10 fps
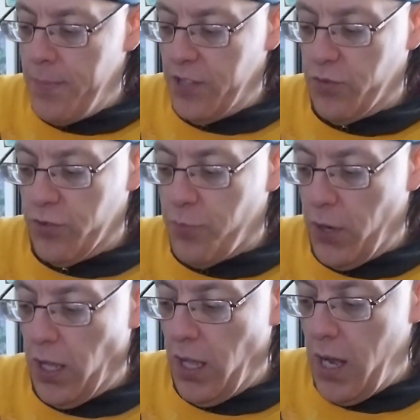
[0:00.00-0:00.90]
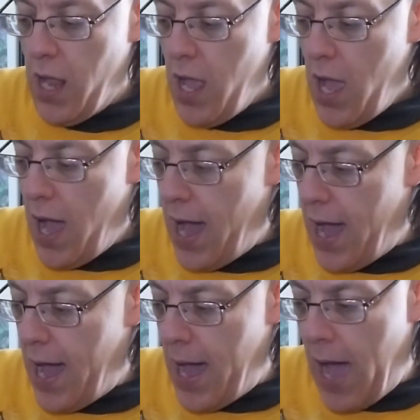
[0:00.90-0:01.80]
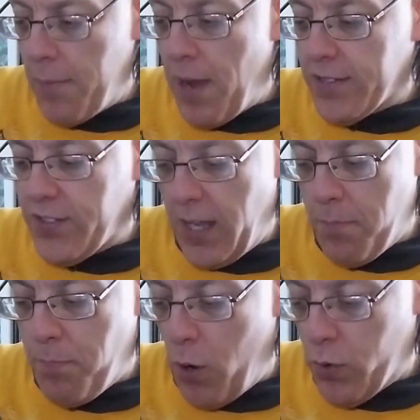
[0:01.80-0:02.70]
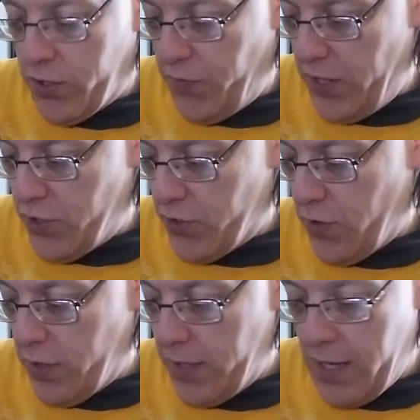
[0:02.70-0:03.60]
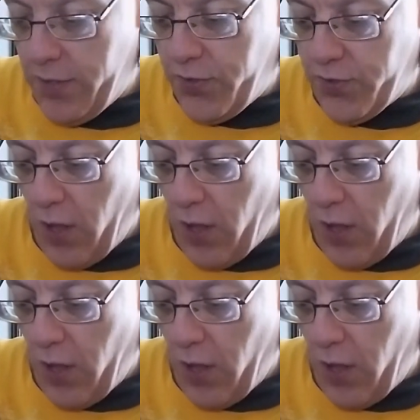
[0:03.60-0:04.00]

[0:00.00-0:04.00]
This one's pretty good. I'm not seeing bonus features on this,